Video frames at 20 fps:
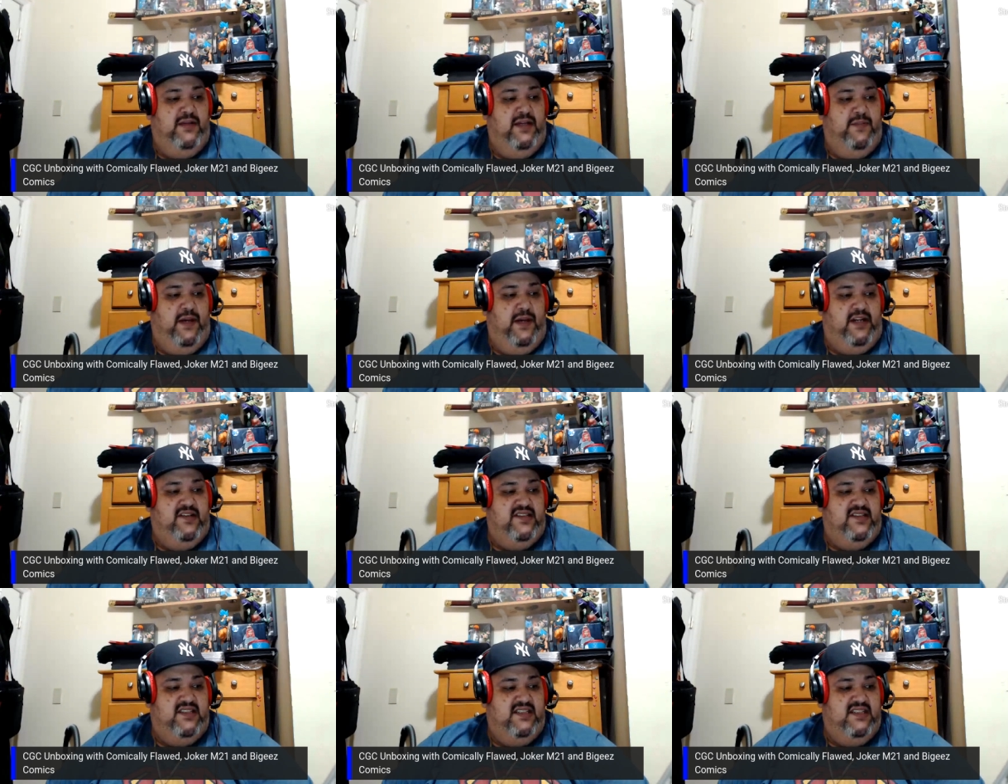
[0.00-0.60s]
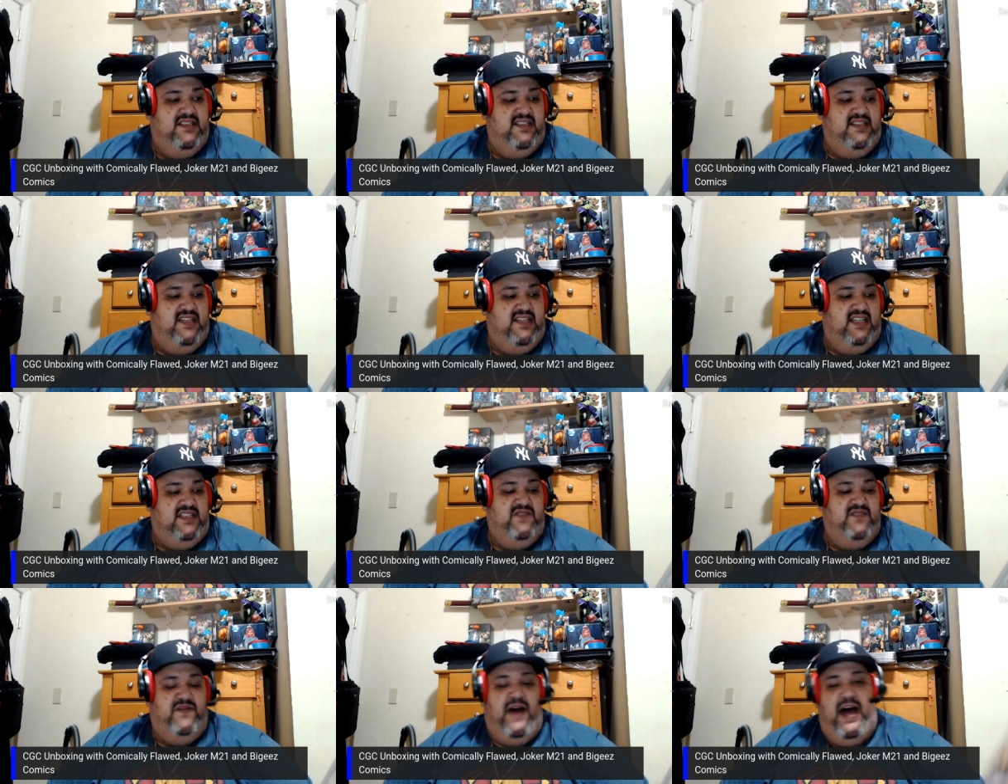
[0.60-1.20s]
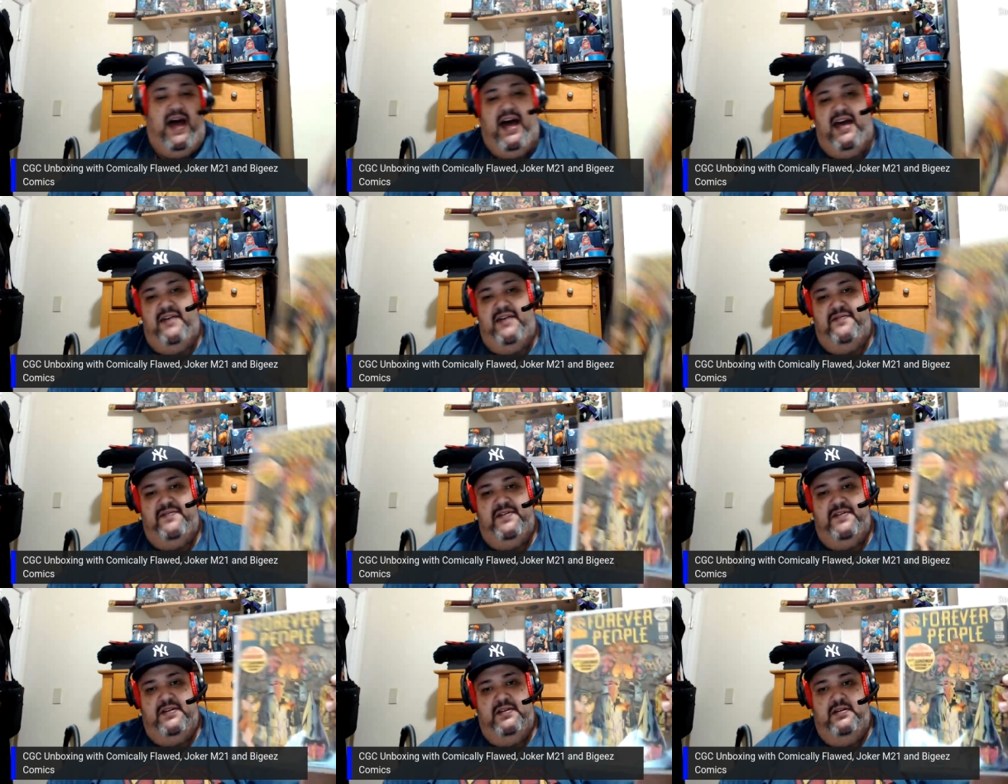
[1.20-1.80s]
about a six
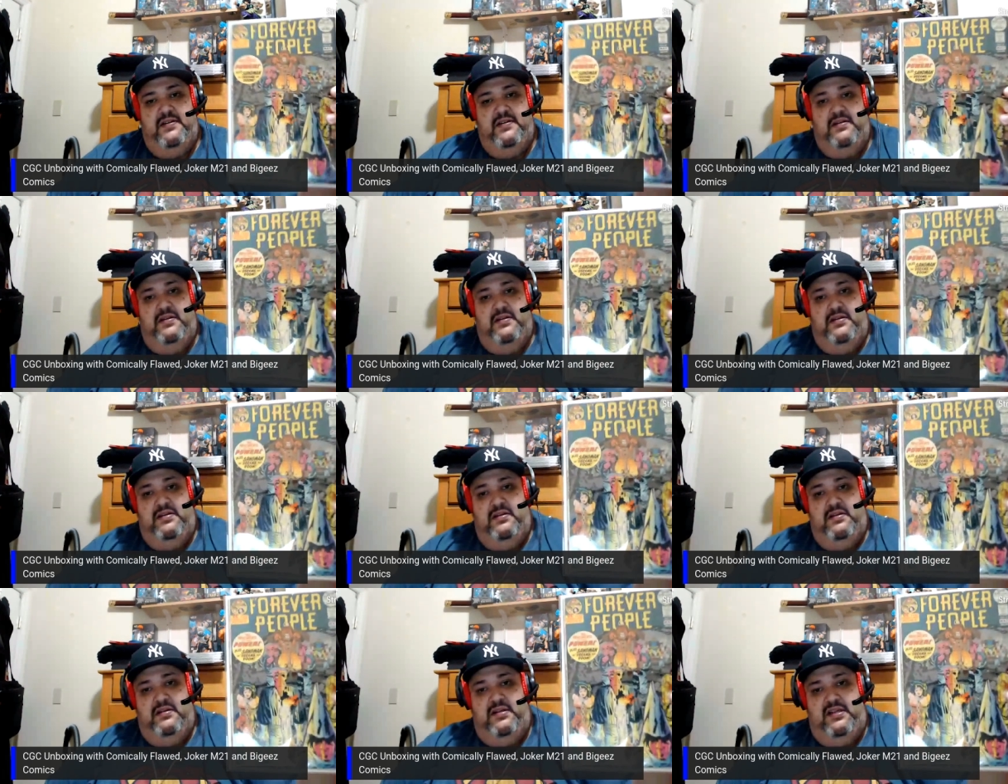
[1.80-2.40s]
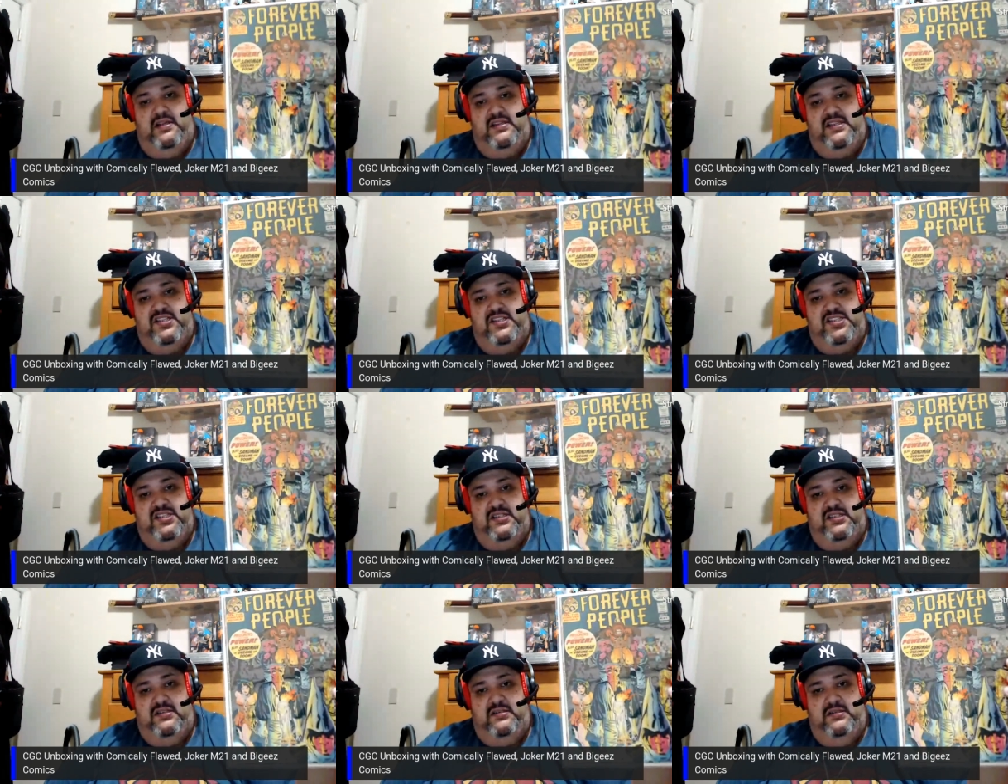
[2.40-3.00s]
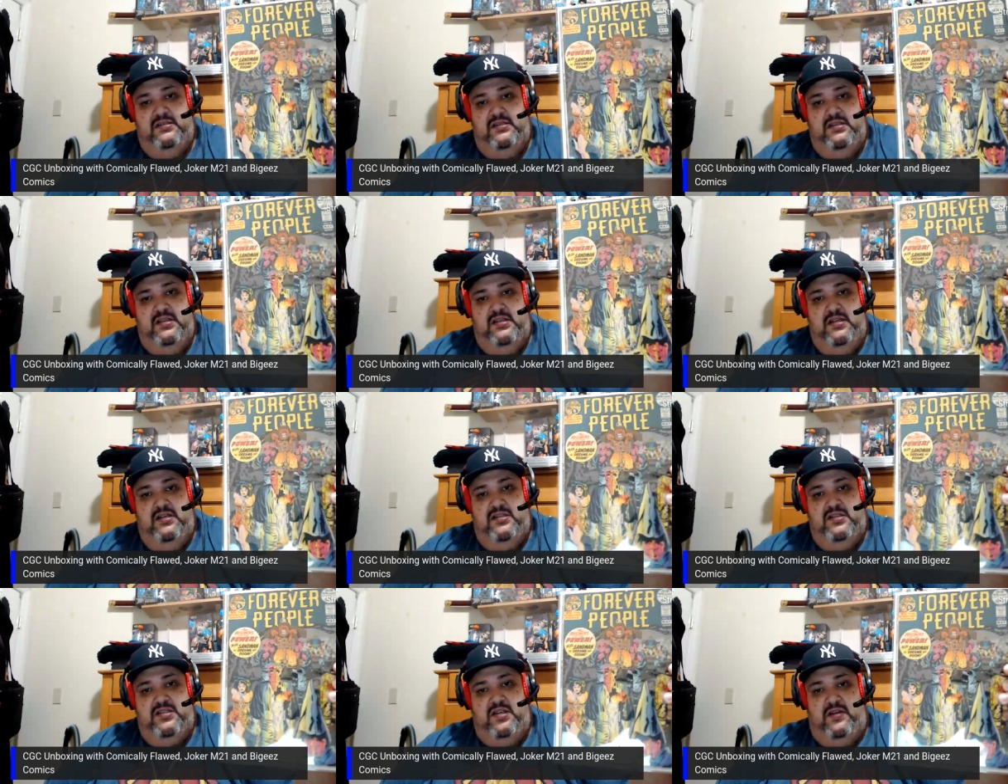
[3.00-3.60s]
five condition.
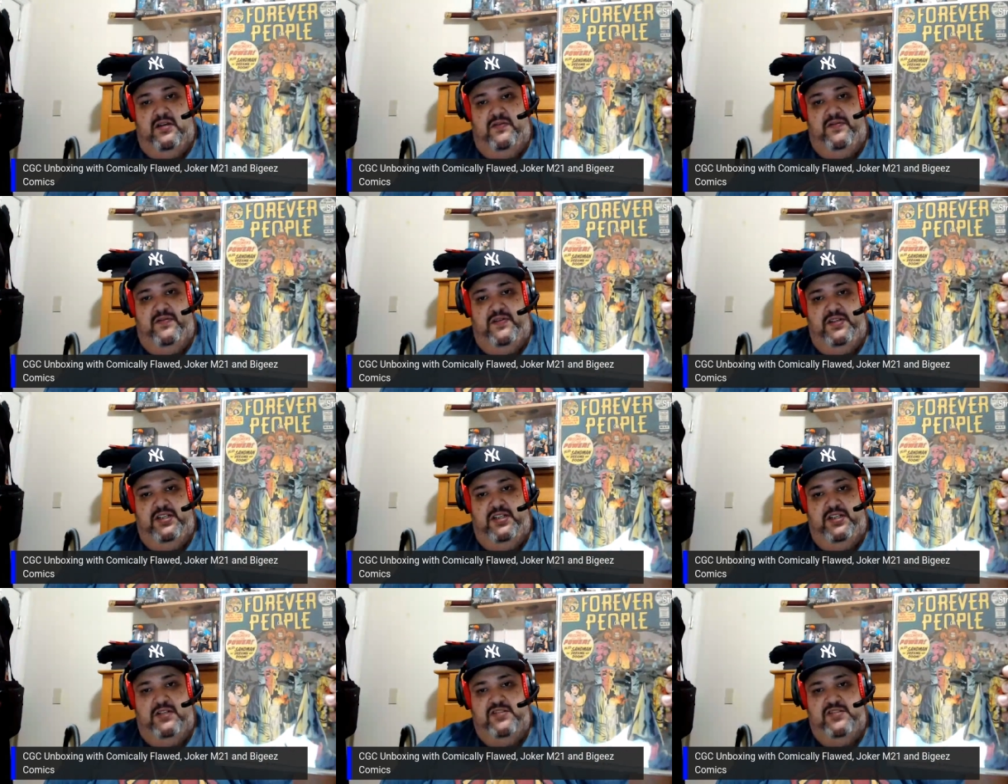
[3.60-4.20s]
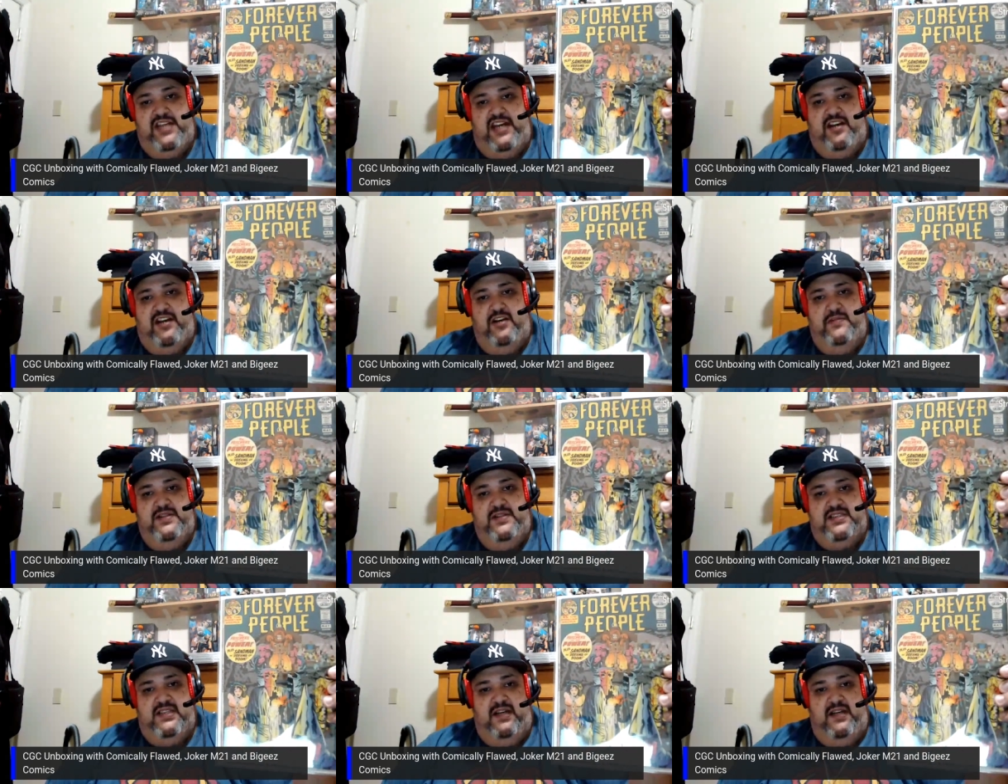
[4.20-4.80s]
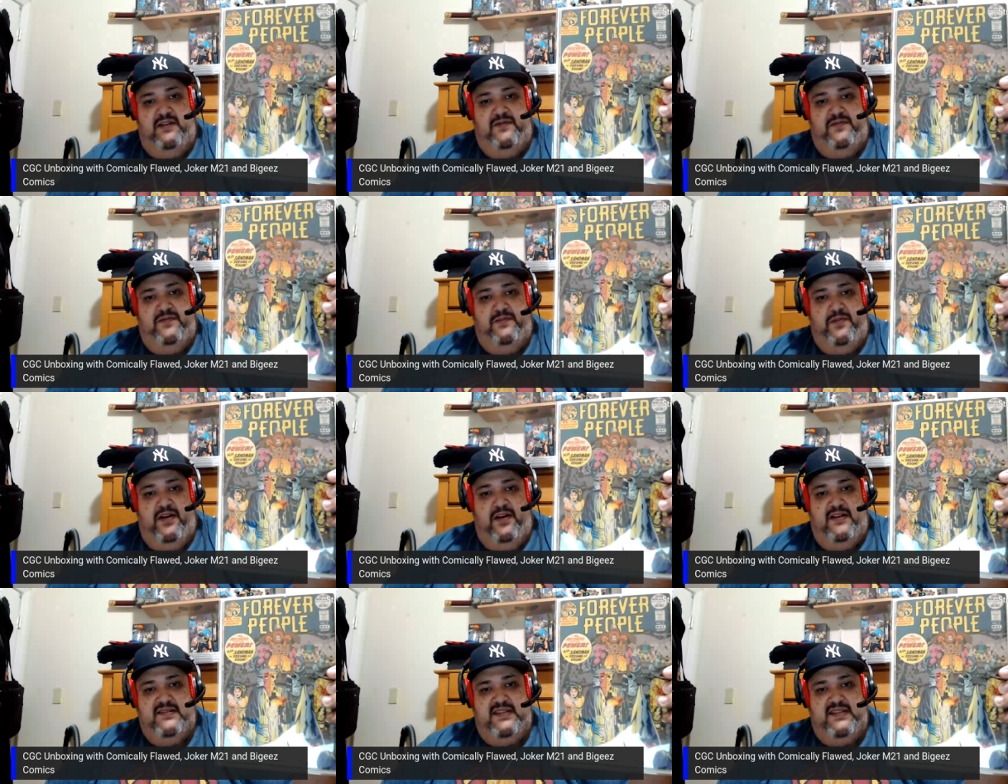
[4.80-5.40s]
So for you know Jack Kirby stuff,
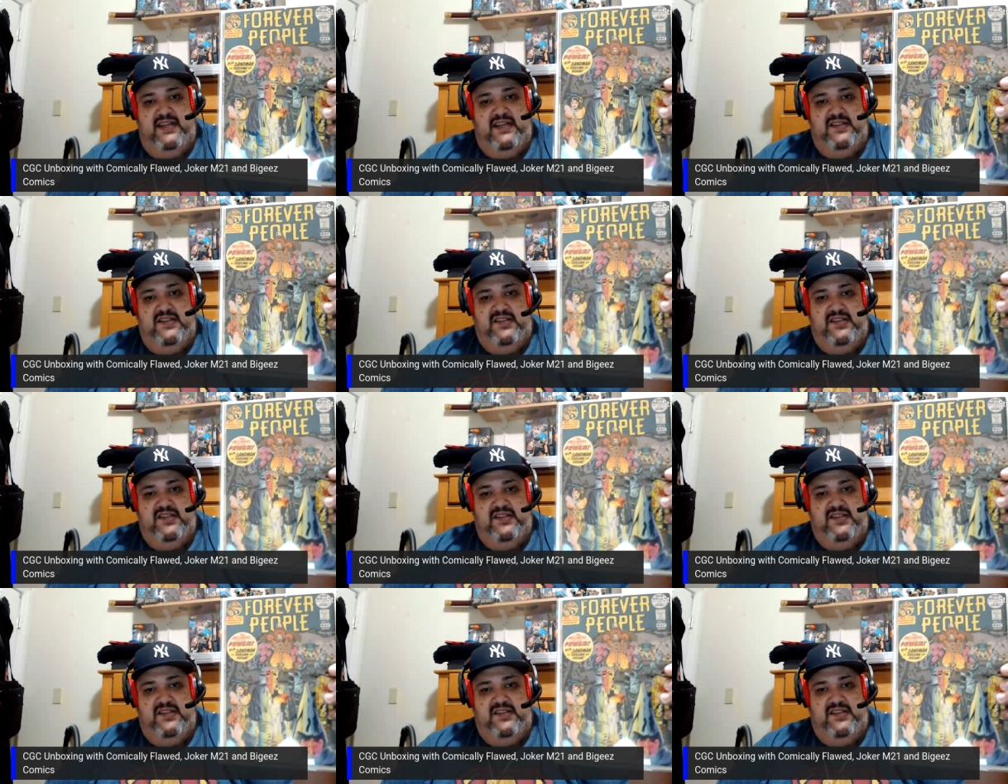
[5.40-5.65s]
Bronze Age,